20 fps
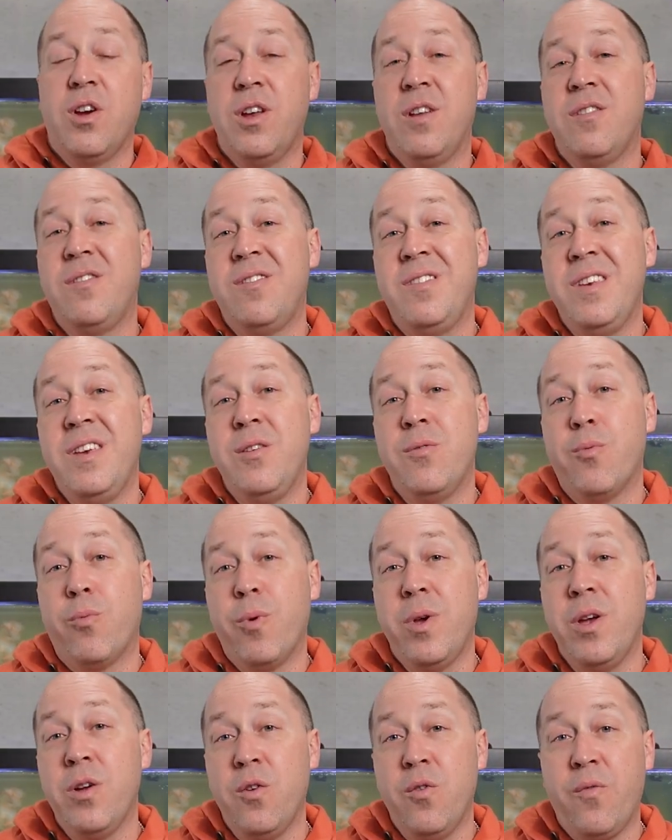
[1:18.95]
going to see
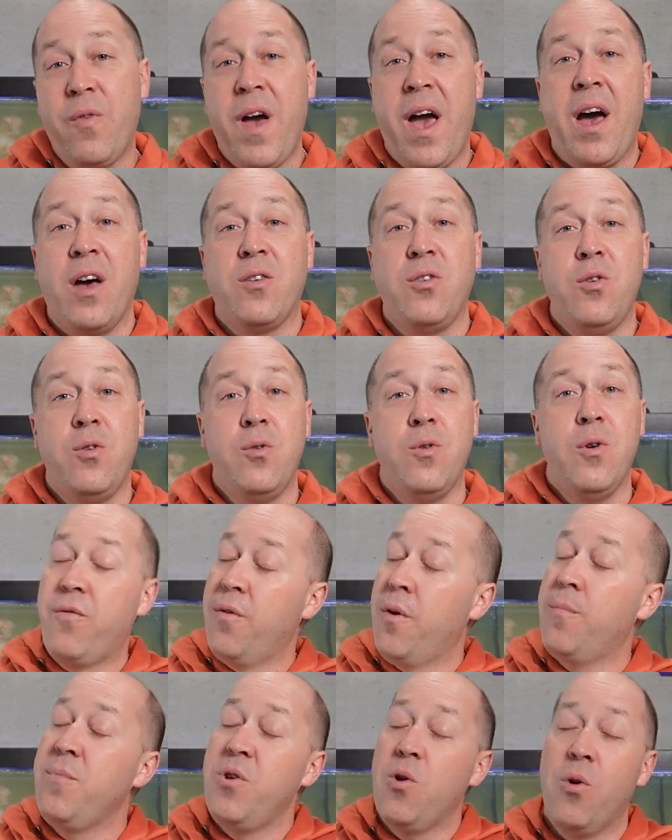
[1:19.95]
real value
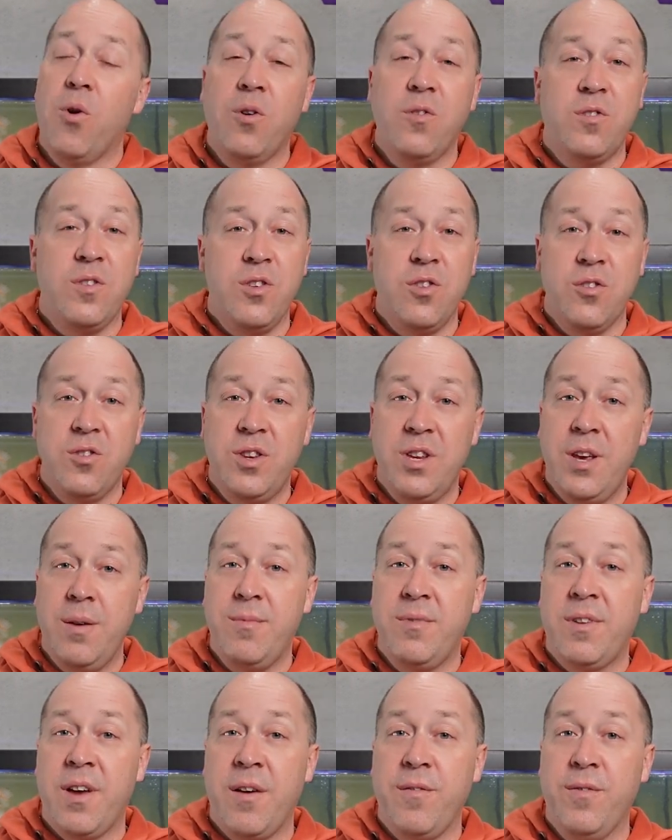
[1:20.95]
from yours and your
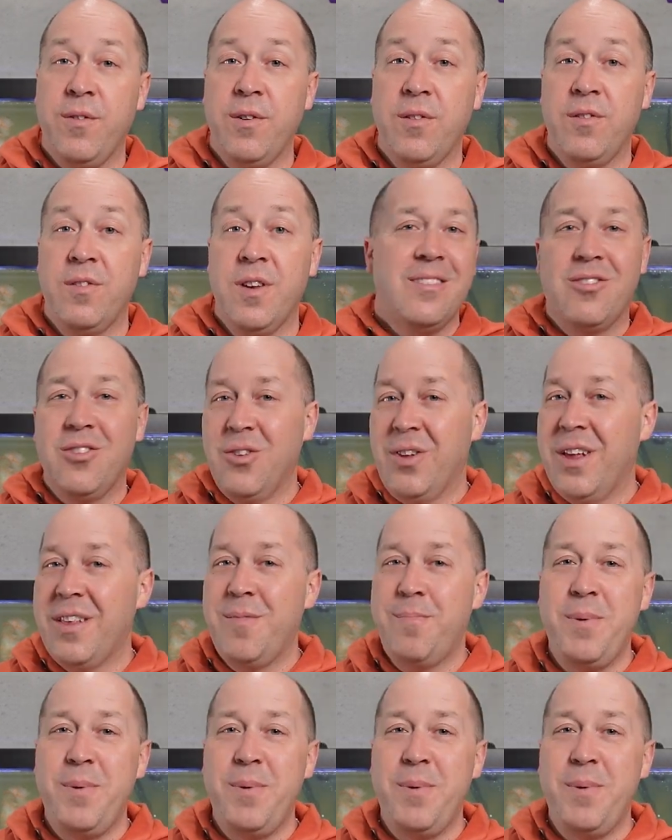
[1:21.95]
team's efforts. So let's